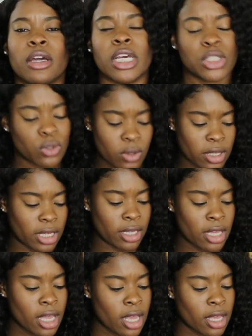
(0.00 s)
It's okay.
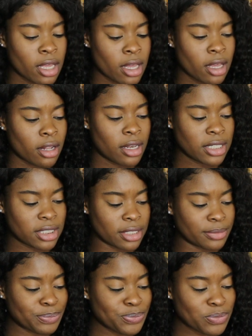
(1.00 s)

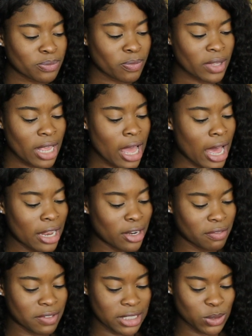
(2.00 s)
Listen, I
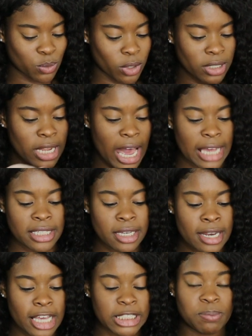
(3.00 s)
love this one. I
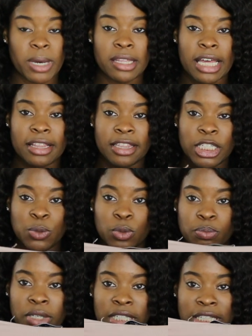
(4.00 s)
didn't expect that this
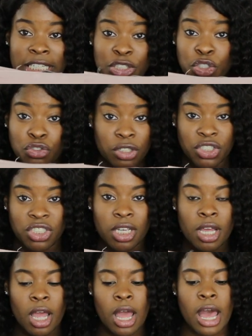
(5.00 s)
would be this
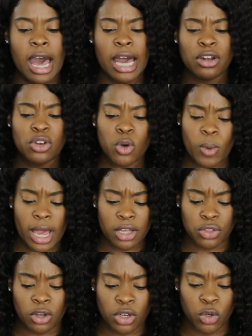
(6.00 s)
stretchy. I don't know why I
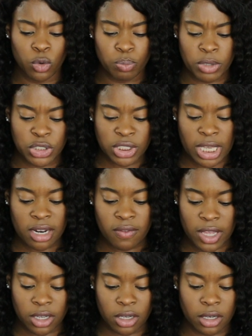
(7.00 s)
thought it would be just kind of
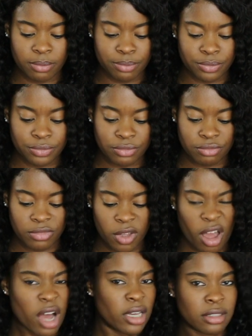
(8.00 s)
like um
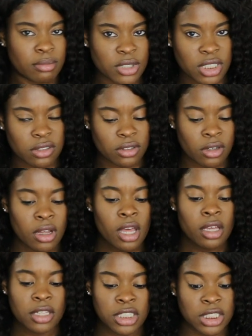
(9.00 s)
cotton material.
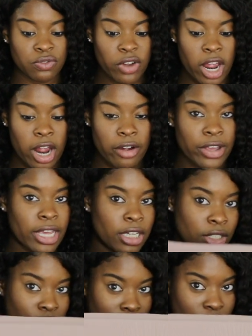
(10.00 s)
This is
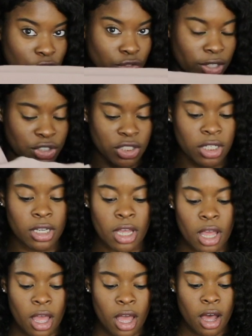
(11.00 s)
very, very stretchy
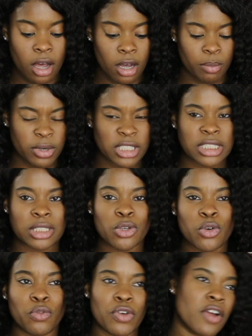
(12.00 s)
um, but it's
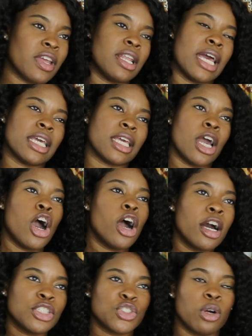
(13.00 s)
still very like it
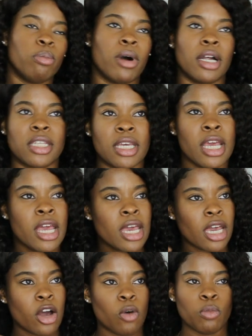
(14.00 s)
hugs your body.
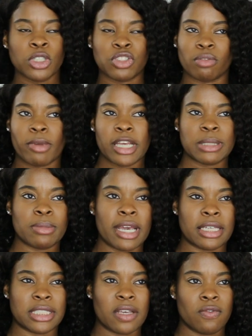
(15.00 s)
It almost reminds me
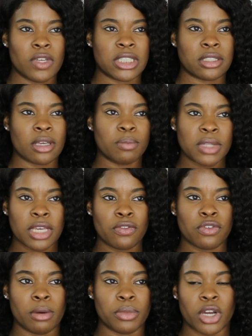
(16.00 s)
as if it's something
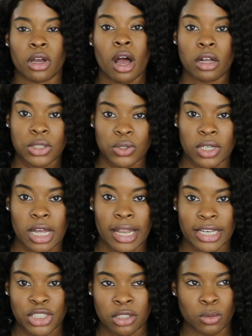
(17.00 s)
from their contour
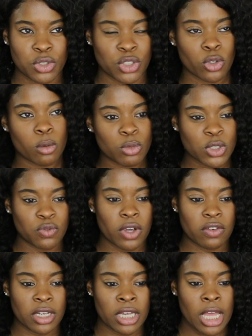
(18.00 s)
collection, which is almost
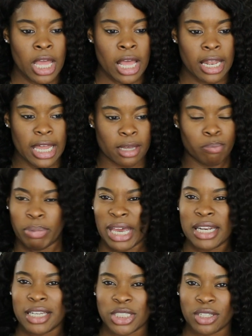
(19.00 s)
very like
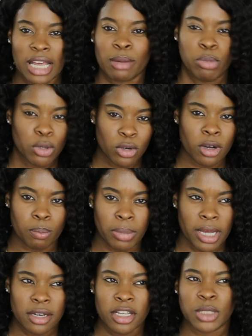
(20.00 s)
bandage like, but not
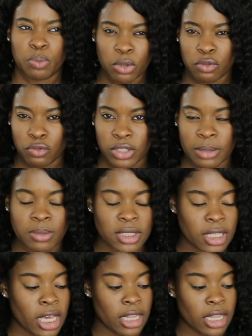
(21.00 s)
bandage, but ribbed.